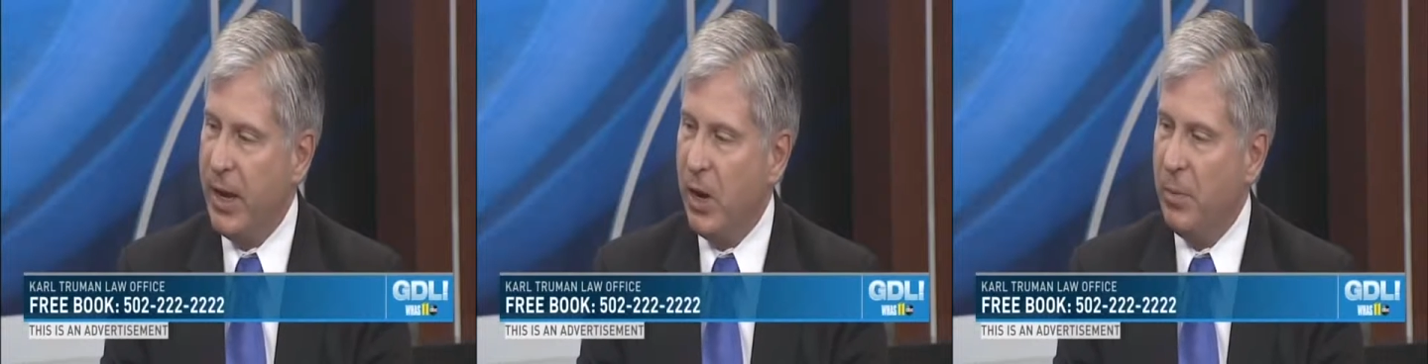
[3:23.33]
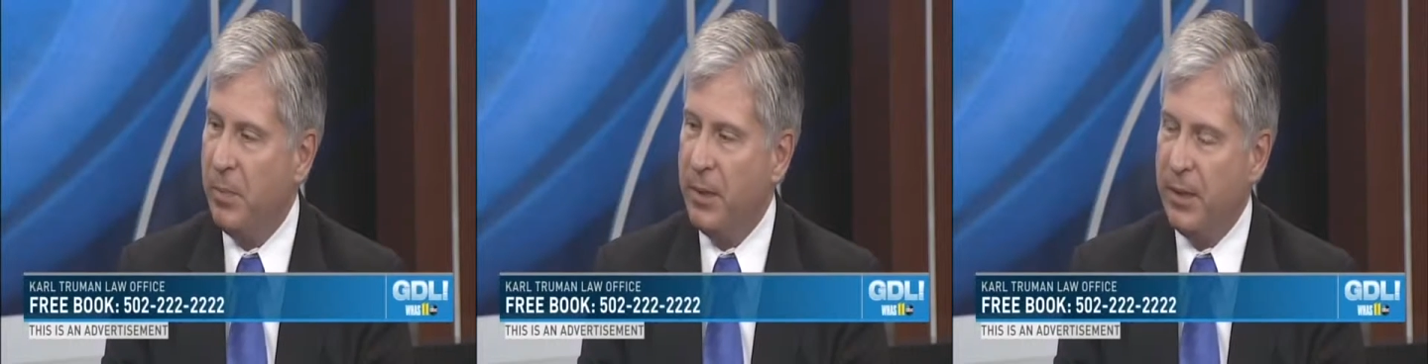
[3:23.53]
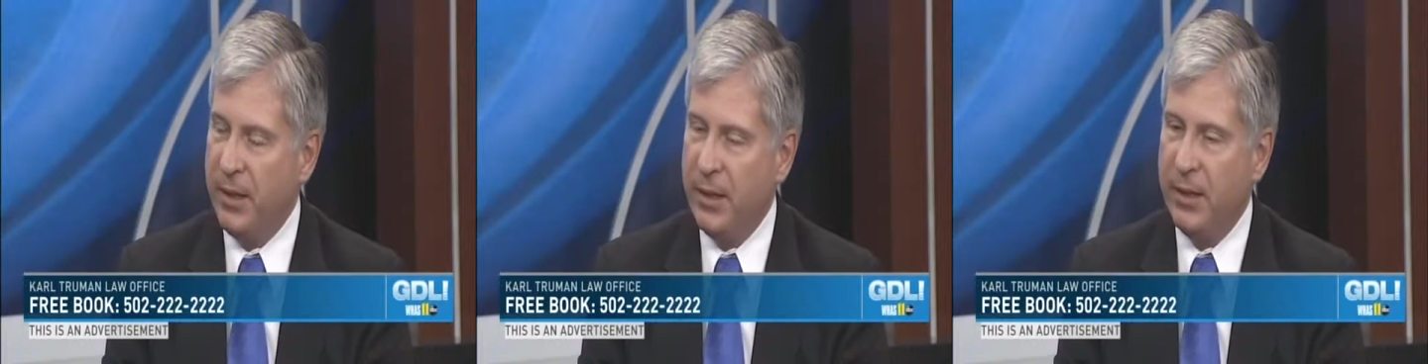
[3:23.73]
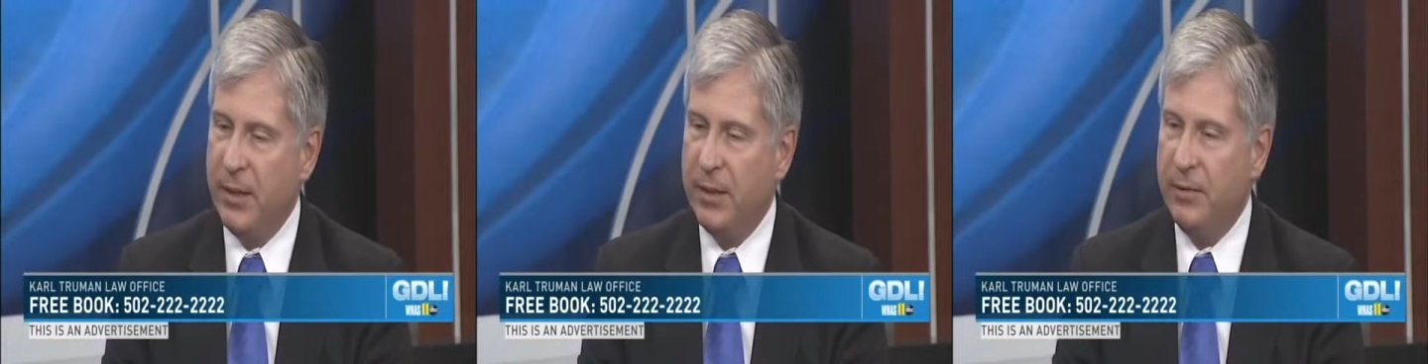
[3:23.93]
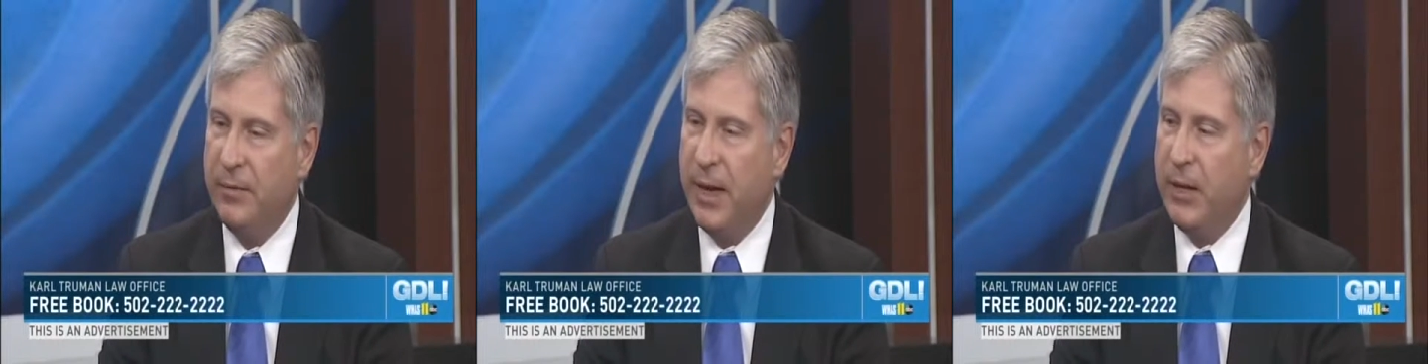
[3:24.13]
help
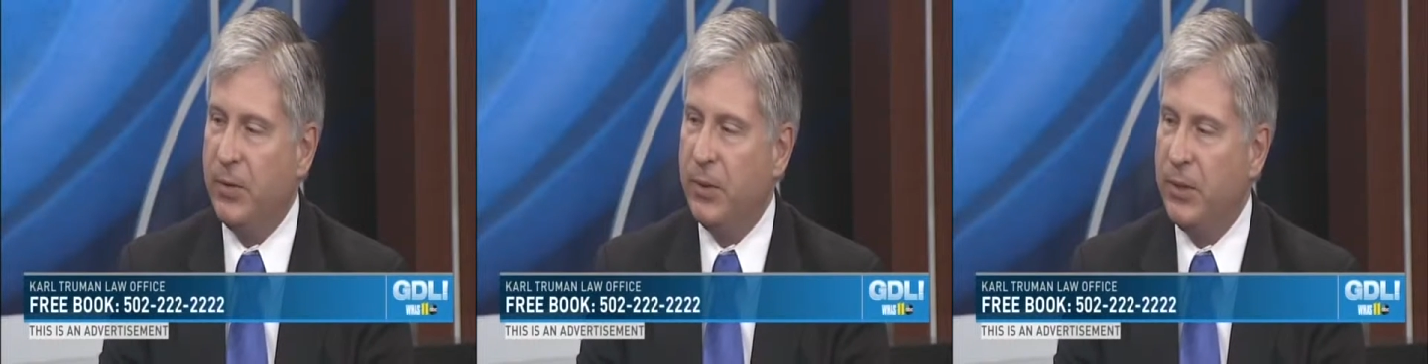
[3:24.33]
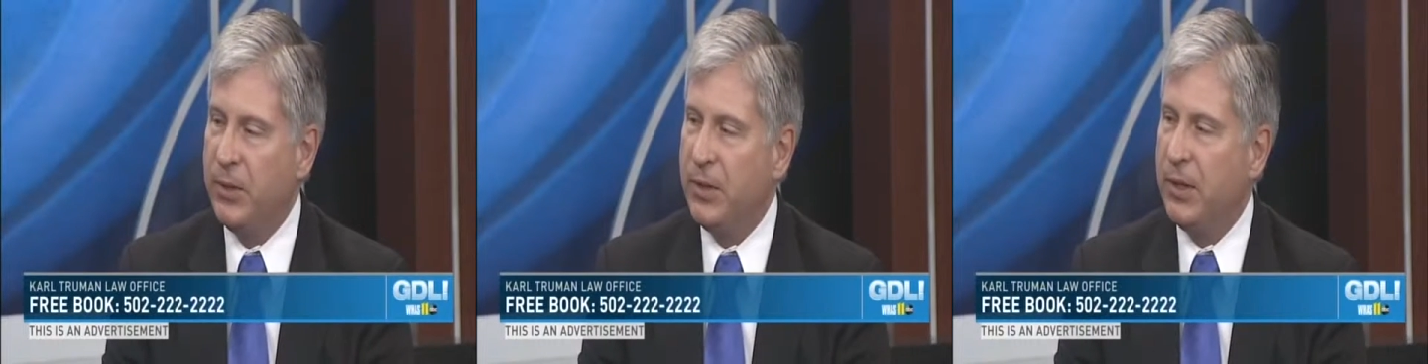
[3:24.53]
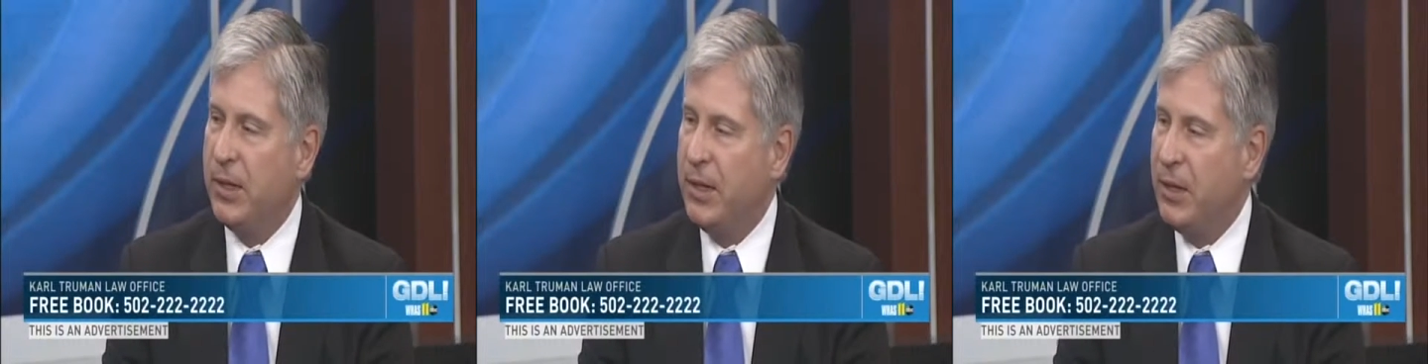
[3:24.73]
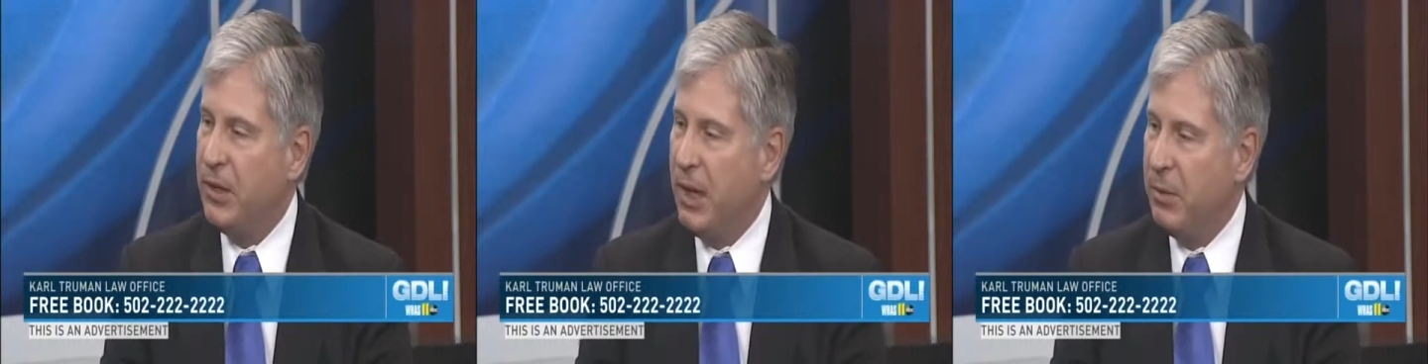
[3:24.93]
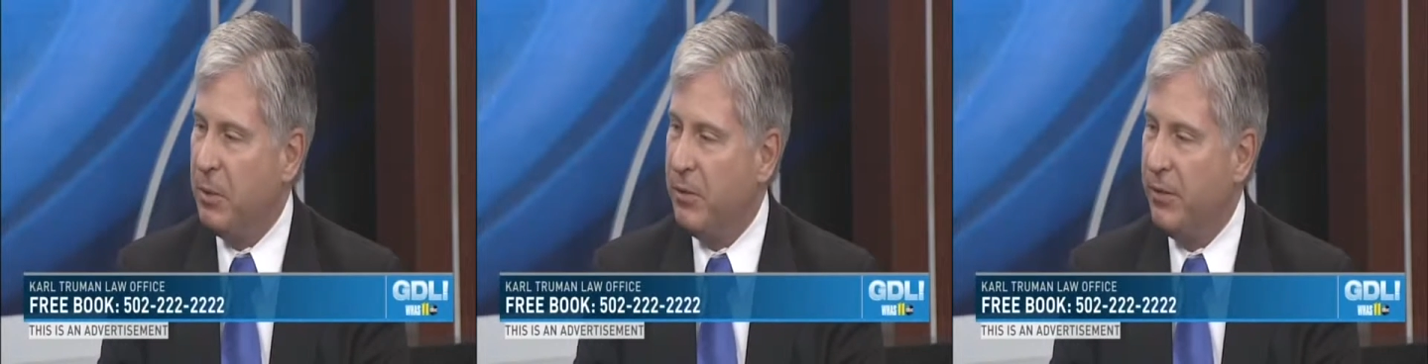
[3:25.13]
the veterans, the
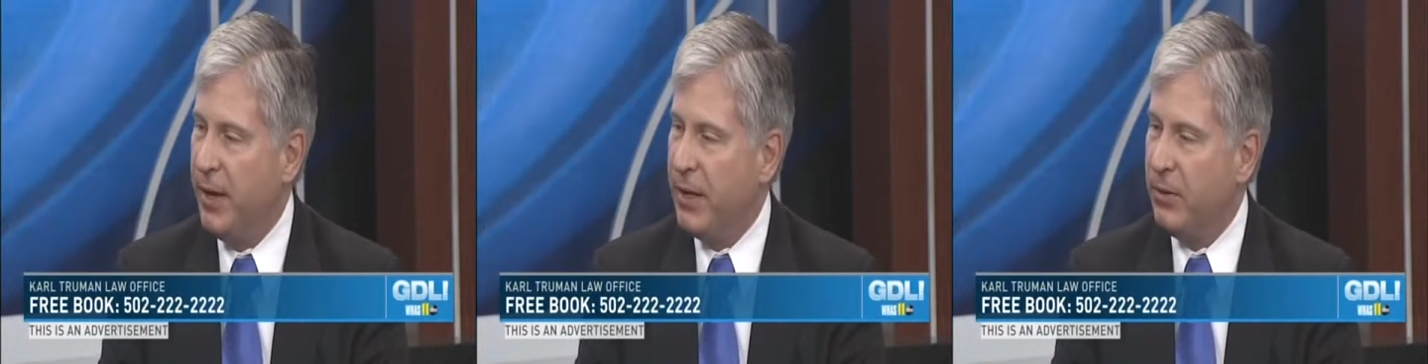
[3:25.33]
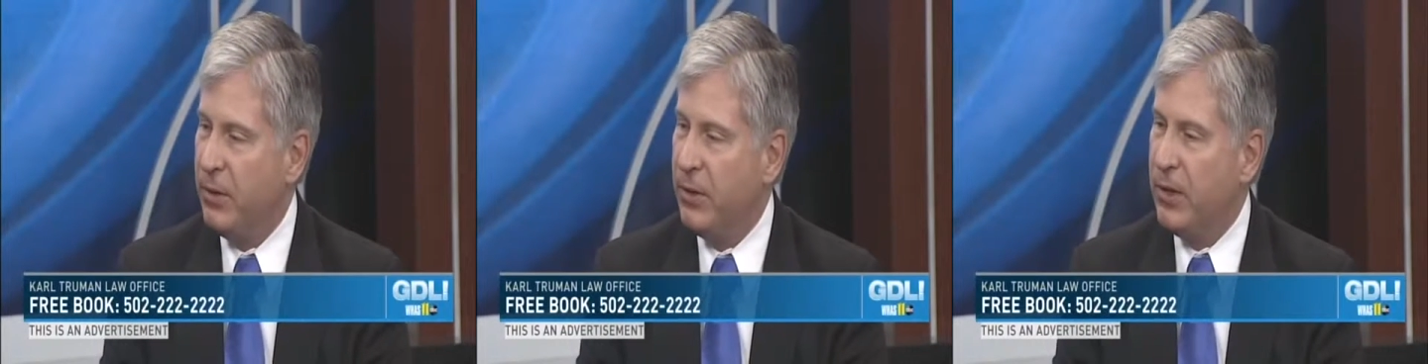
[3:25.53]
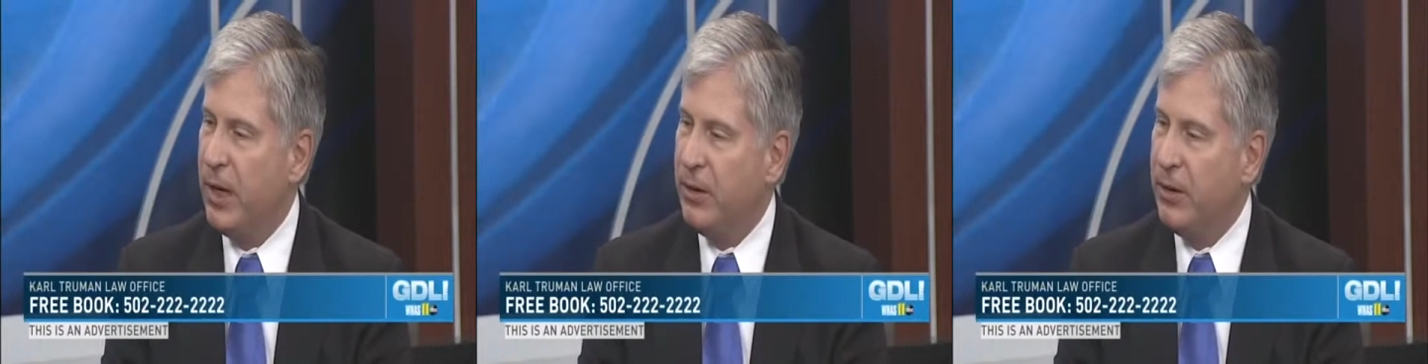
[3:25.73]
disabled veterans,